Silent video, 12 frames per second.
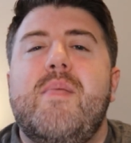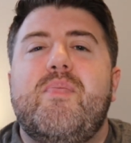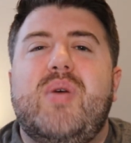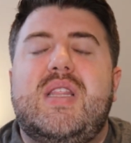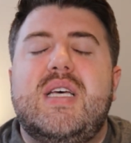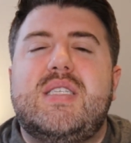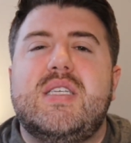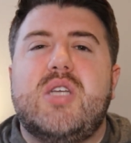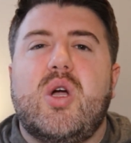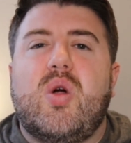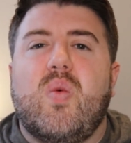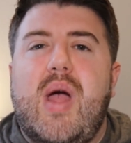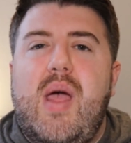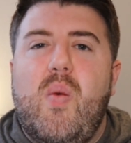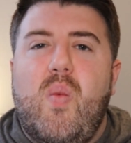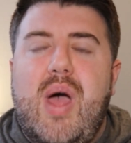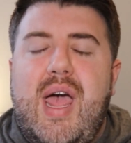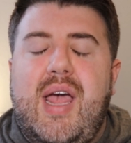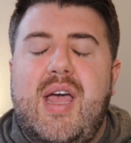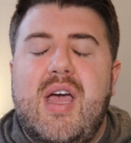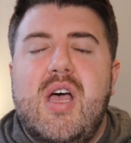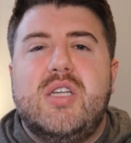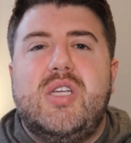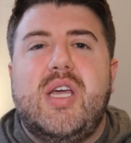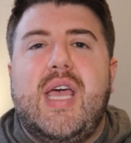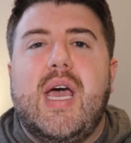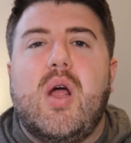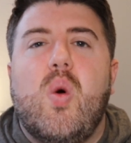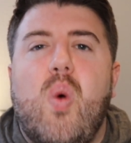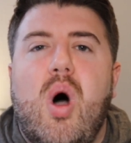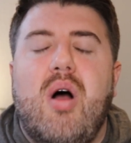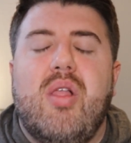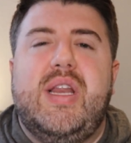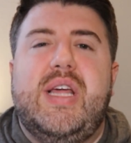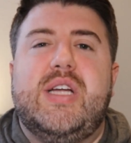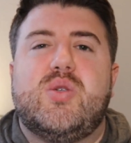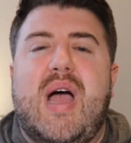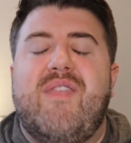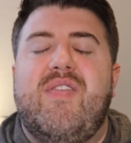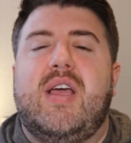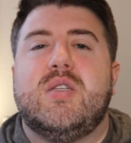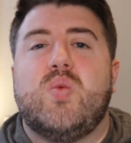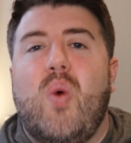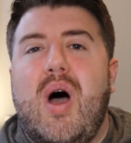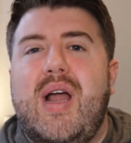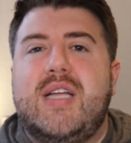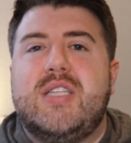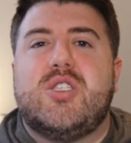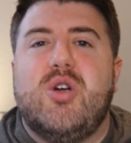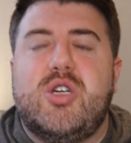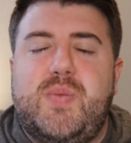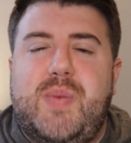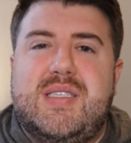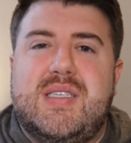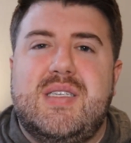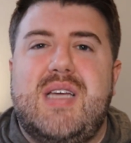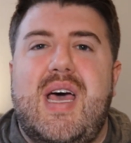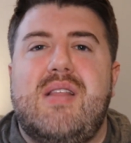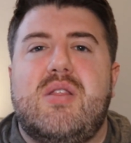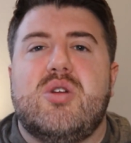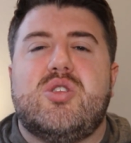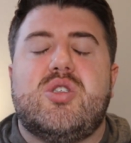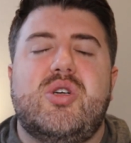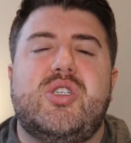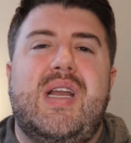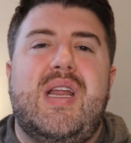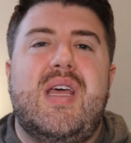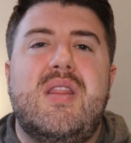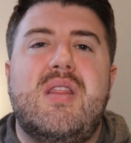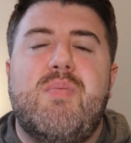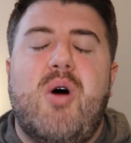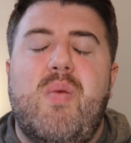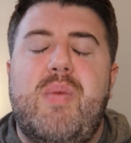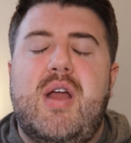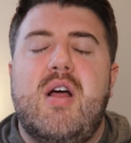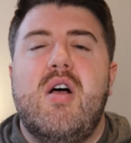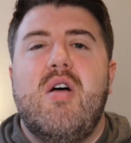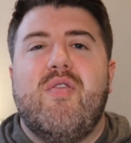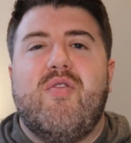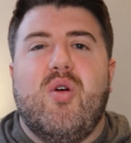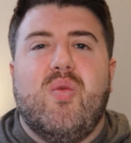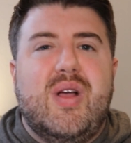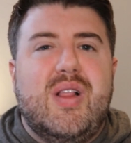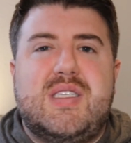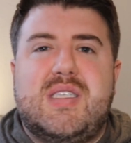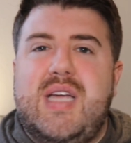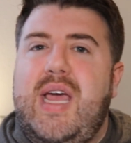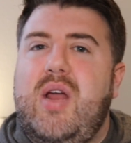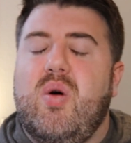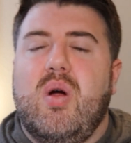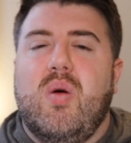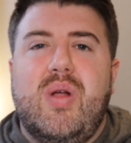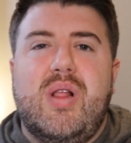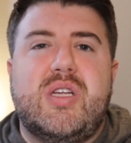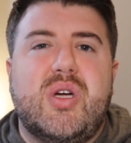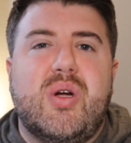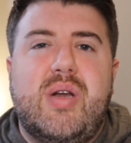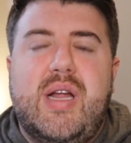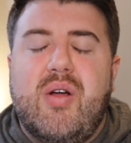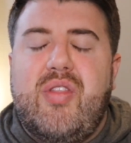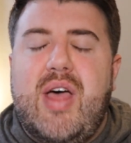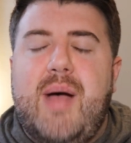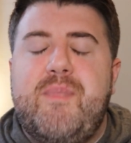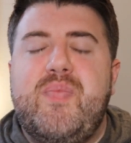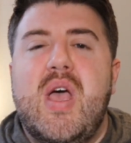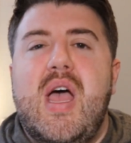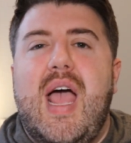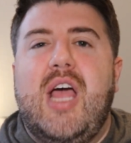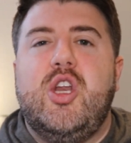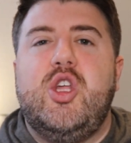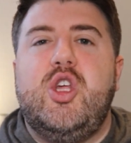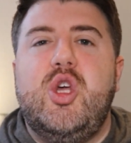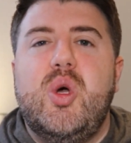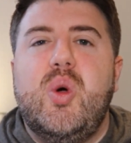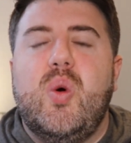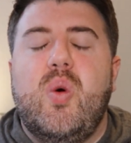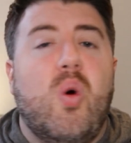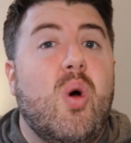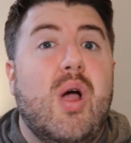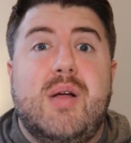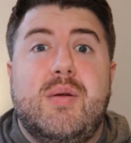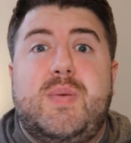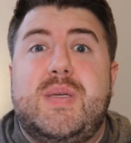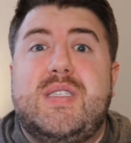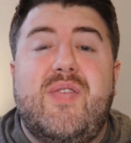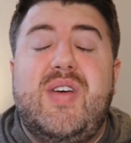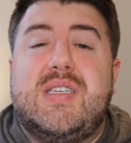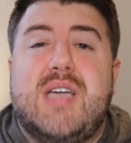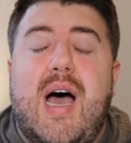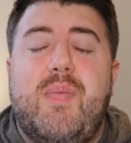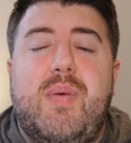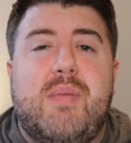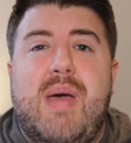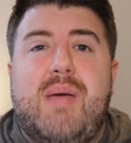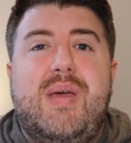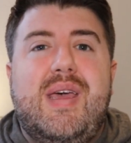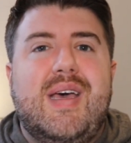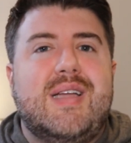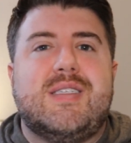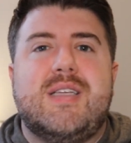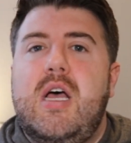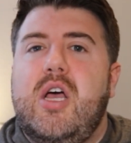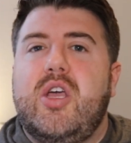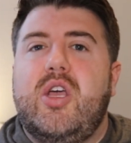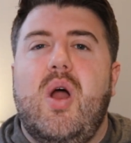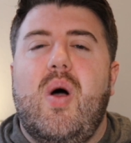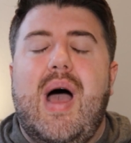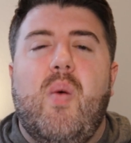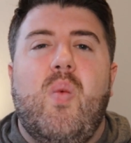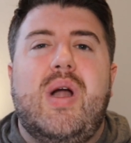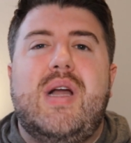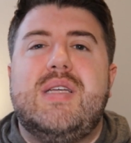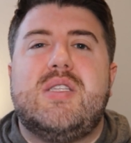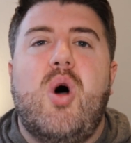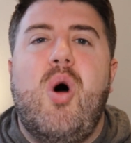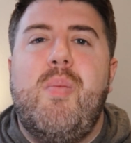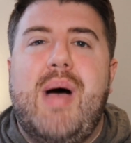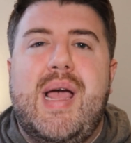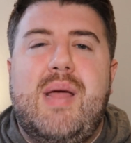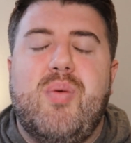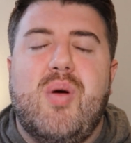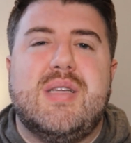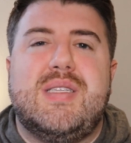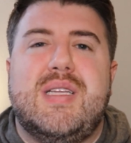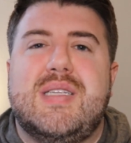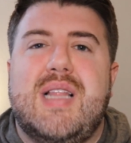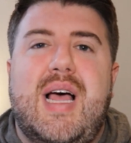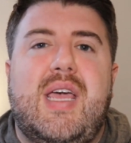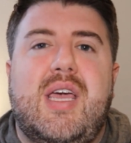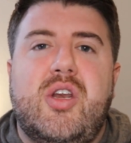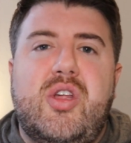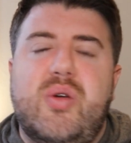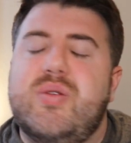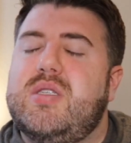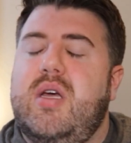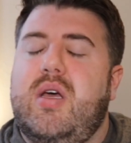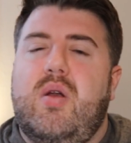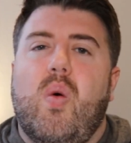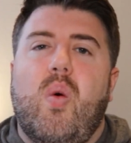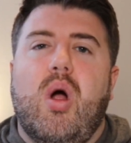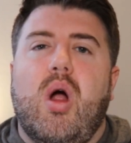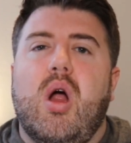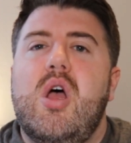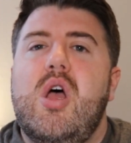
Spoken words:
but this is a great way to get quality traffic, because one, it's search-based intent. They're searching in the moment for real estate or a realtor near them, and you, or a specific topic. Maybe it's, what is the home buying process like in Houston? Or,